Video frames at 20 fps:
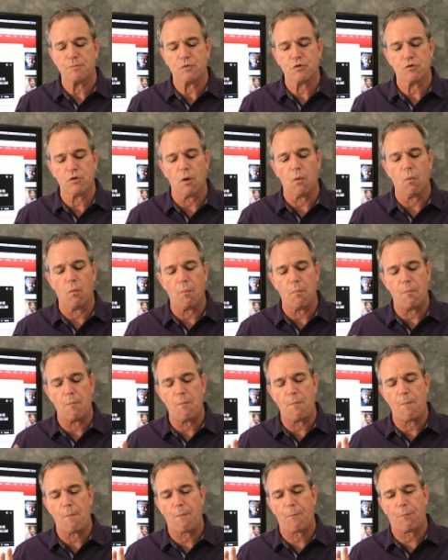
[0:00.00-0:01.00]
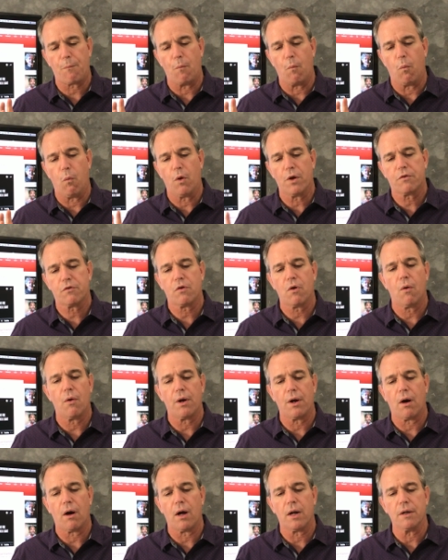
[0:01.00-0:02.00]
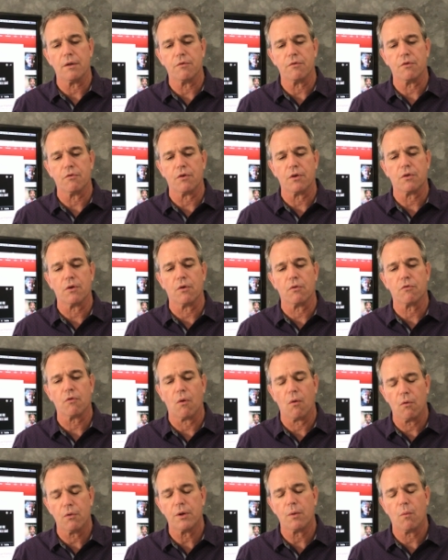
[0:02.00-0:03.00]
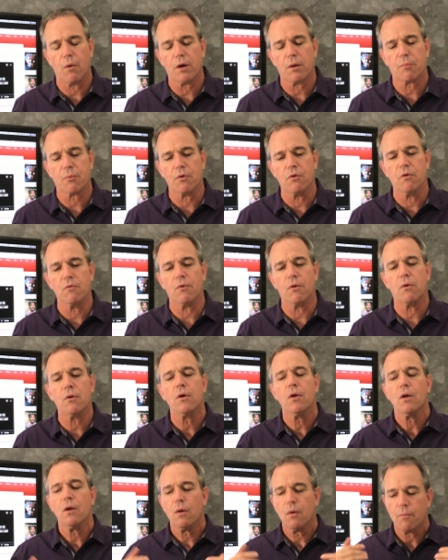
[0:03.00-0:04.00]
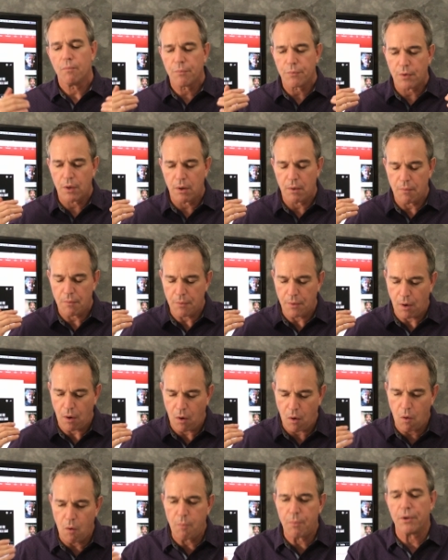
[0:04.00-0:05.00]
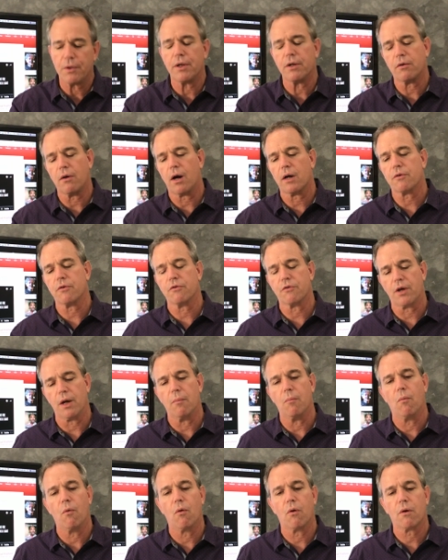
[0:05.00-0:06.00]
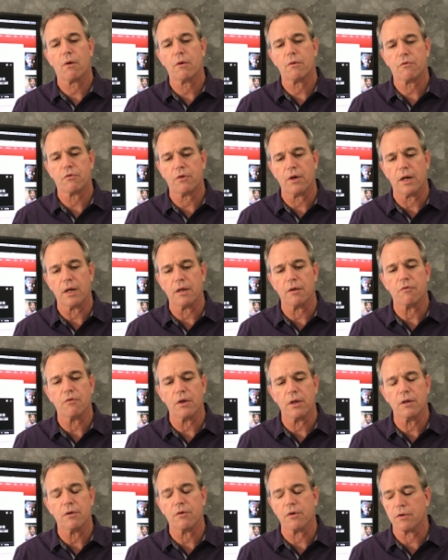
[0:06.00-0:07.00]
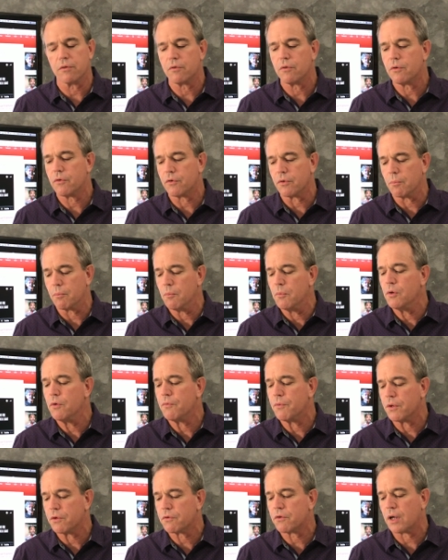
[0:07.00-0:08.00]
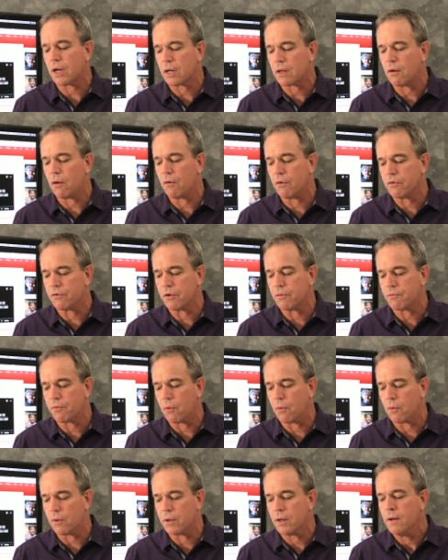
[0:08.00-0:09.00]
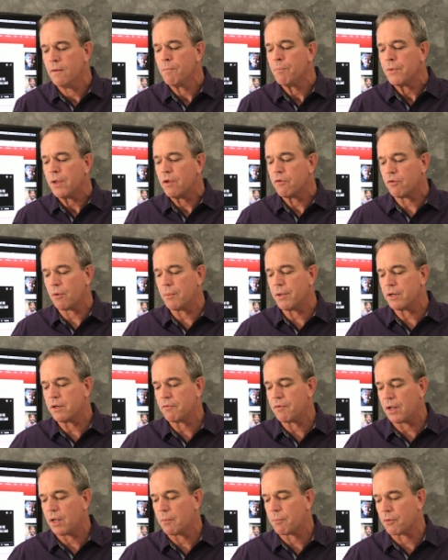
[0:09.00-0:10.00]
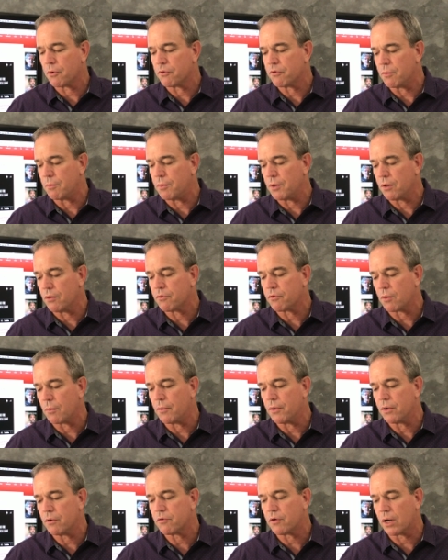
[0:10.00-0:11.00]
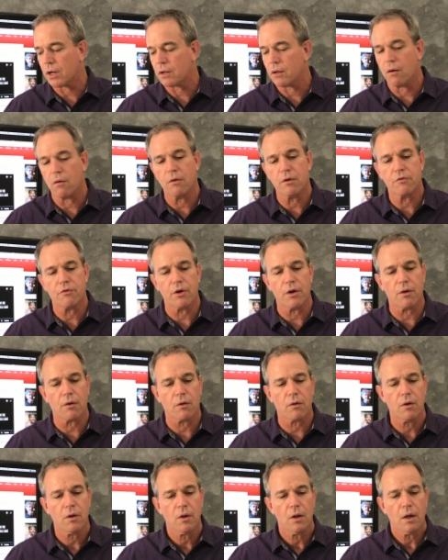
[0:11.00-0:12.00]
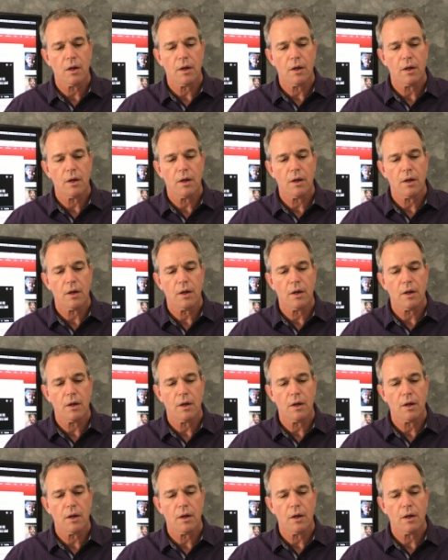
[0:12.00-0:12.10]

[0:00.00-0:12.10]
so what's going on is that there's only one approval, hoping that doctors get more studies in to move this technology forward. Some of the developers that built some of this technology are